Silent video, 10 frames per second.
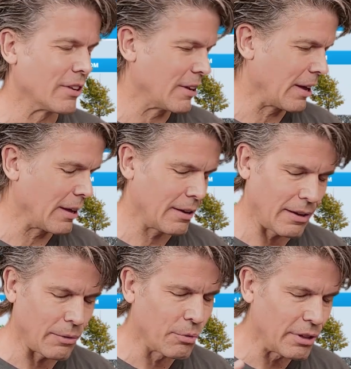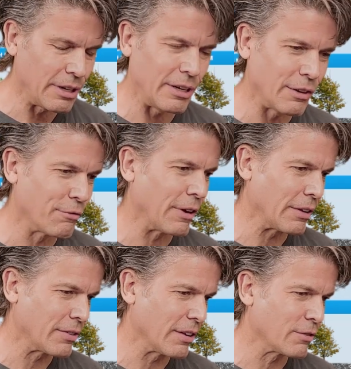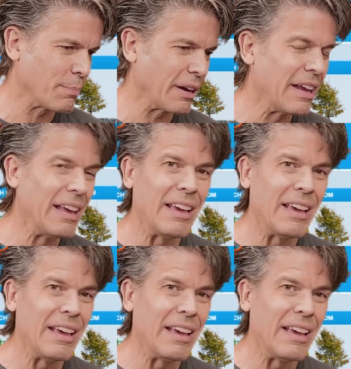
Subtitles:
and I really need to fix this, but